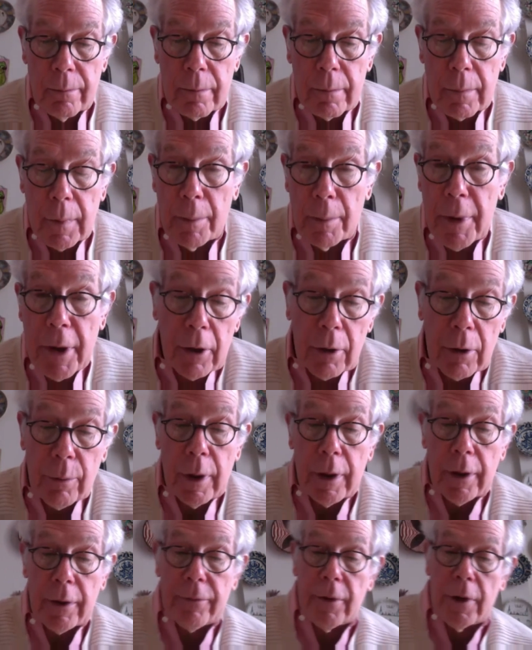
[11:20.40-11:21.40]
a better
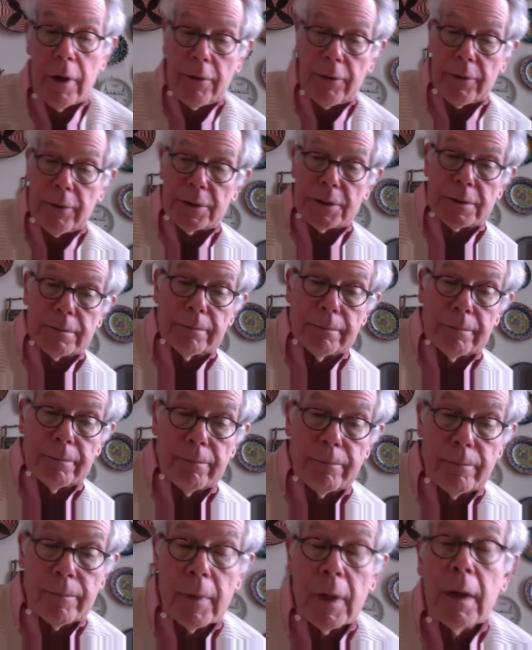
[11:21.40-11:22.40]
critic than others?
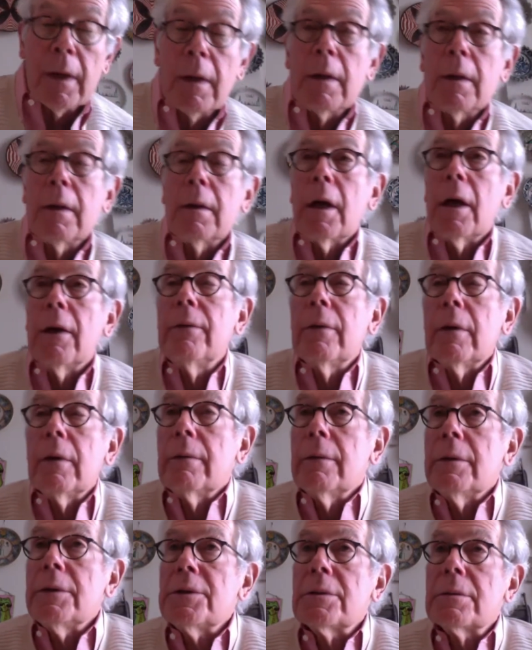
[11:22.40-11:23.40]
And
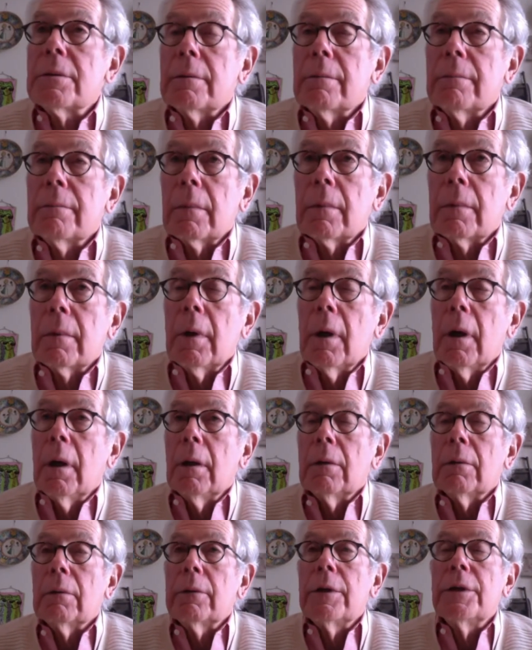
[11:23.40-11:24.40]
this
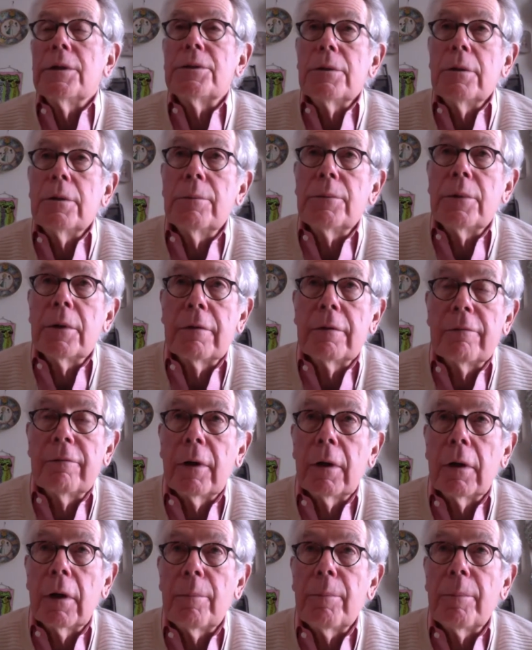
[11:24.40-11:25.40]
leads Hume to
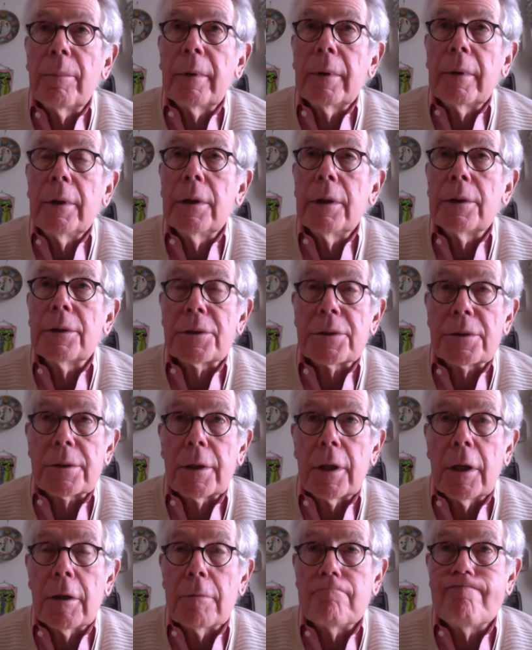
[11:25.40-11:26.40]
develop his
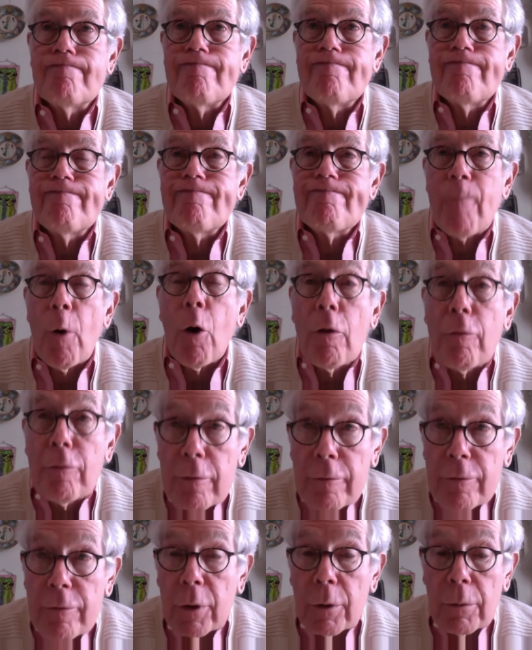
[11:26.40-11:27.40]

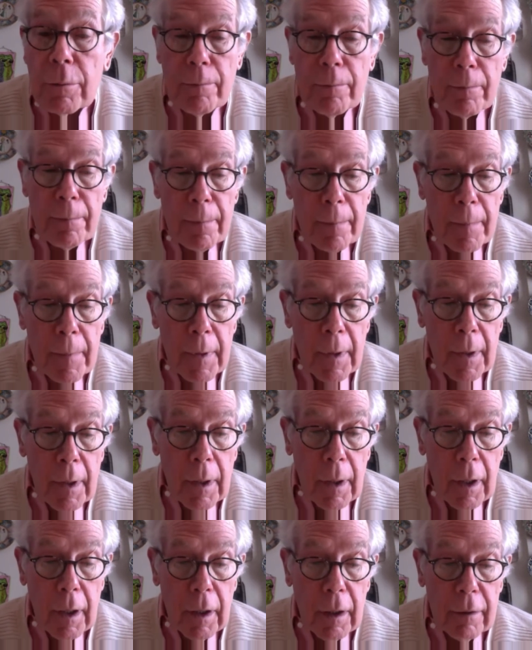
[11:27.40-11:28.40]
overview
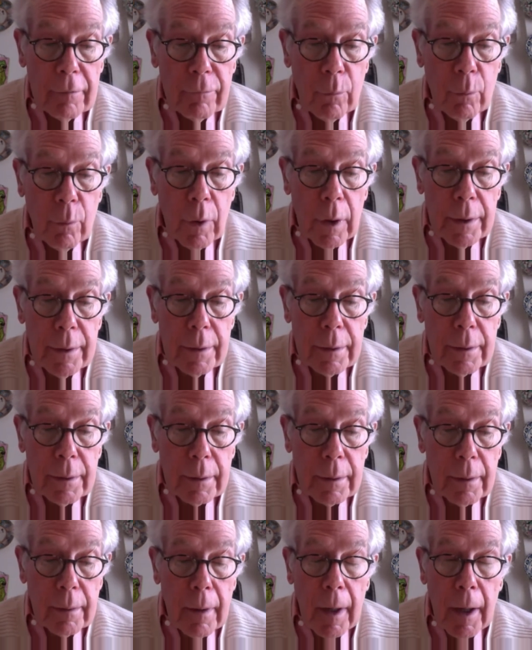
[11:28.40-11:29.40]
of what
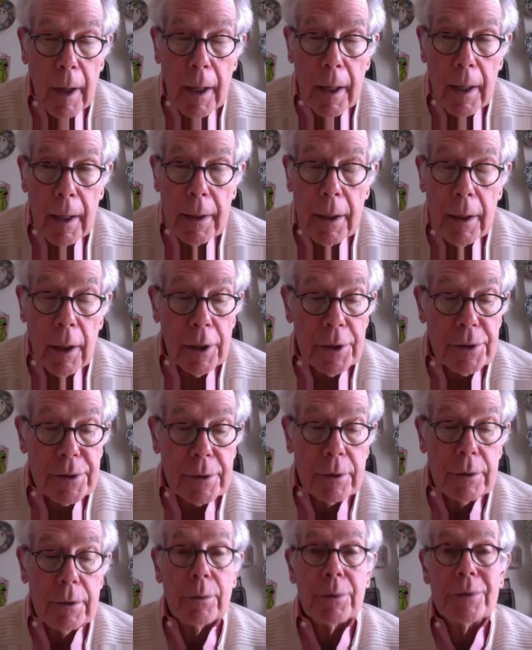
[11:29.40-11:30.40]

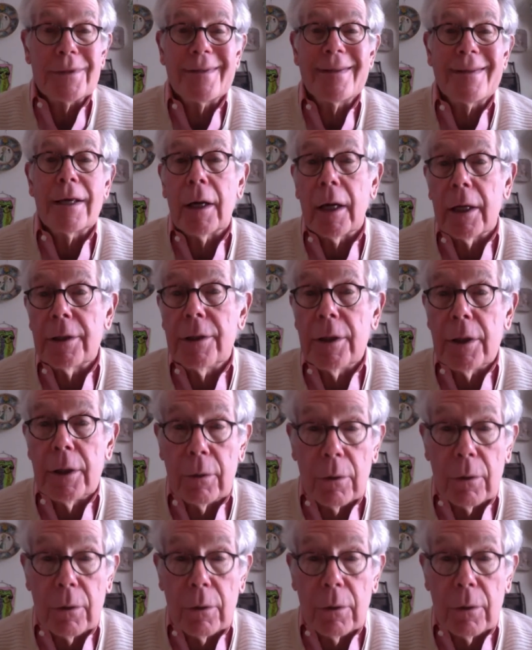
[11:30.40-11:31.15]
constitutes the ideal